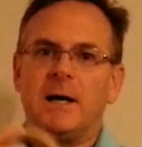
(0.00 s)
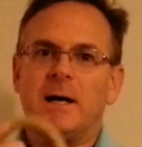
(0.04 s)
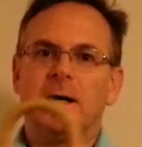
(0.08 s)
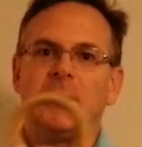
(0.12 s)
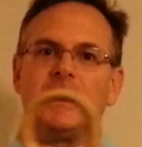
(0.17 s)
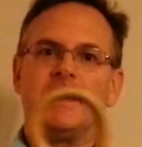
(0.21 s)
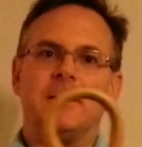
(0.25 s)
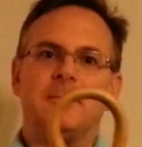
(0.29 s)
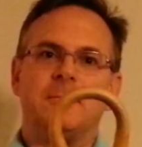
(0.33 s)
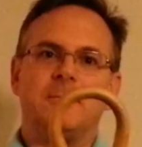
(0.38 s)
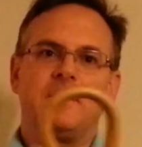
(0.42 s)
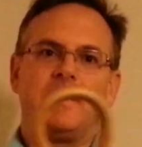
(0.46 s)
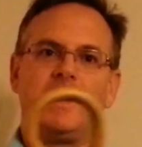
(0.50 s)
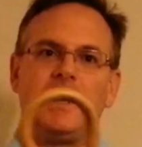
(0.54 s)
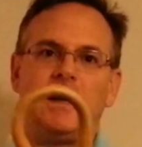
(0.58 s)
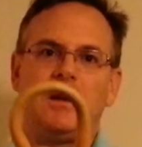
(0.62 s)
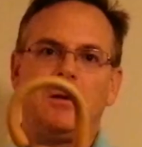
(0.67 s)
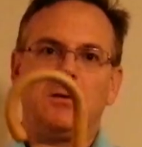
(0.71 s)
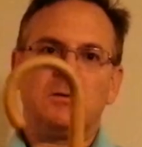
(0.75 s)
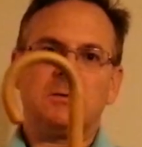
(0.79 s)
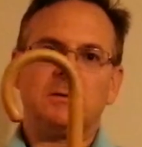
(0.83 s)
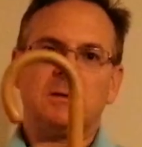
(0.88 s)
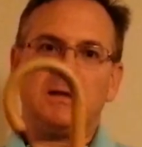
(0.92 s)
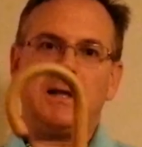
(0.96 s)
And
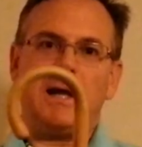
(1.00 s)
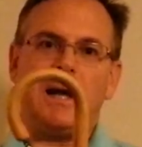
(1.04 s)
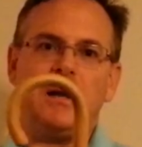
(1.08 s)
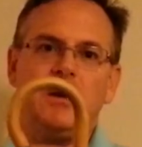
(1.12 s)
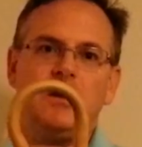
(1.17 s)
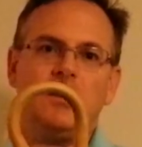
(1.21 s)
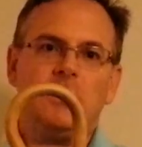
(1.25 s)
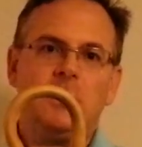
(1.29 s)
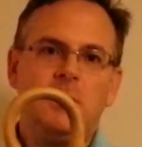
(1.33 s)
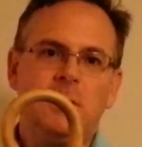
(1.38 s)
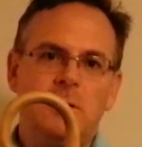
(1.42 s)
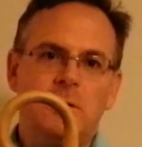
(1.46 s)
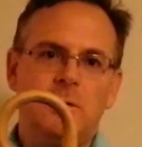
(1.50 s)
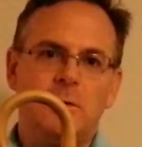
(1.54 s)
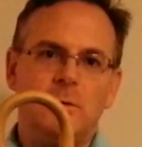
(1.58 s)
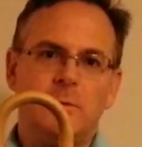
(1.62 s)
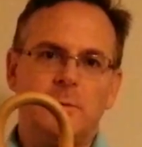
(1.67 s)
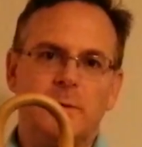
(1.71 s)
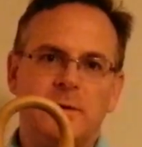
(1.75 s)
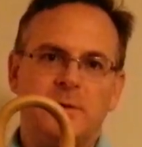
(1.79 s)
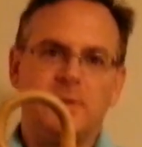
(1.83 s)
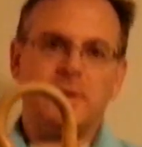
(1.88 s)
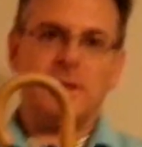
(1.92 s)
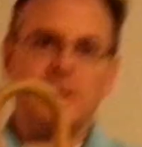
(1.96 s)
there's a lot you can do
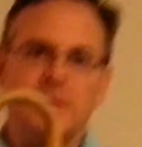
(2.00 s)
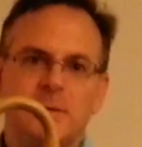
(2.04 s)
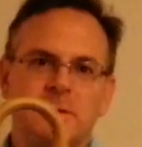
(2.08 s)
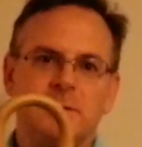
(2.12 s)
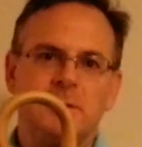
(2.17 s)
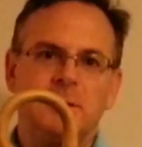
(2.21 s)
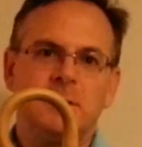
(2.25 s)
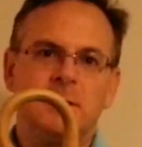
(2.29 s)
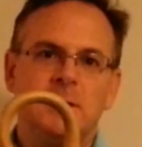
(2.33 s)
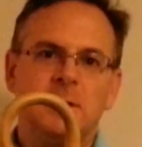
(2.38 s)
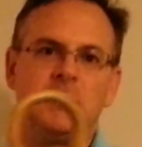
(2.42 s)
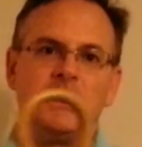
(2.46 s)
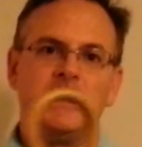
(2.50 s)
with this.